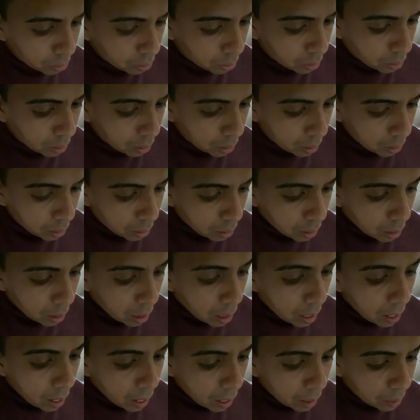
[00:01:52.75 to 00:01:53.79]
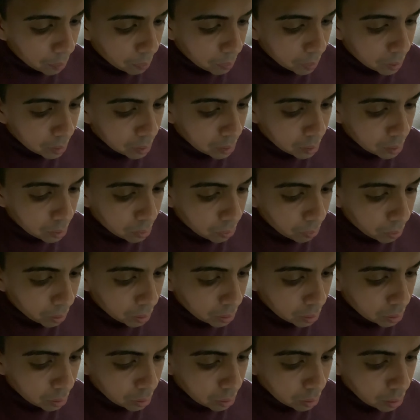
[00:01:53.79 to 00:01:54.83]
King and Mrs.
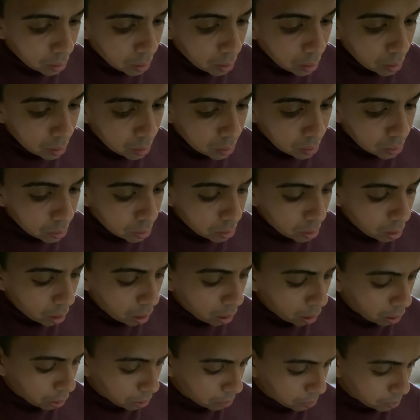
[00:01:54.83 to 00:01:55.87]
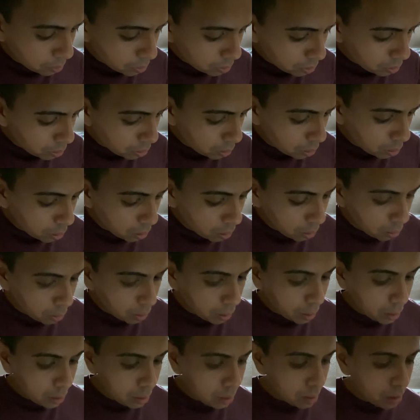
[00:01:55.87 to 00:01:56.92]
Ring's jobs all
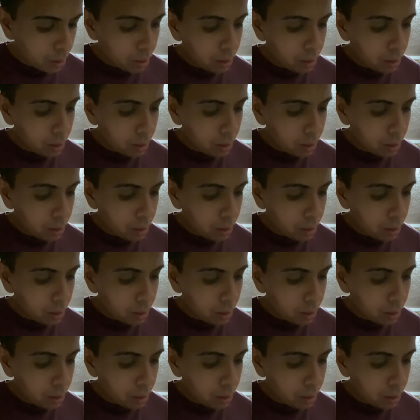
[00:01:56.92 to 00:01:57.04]
right?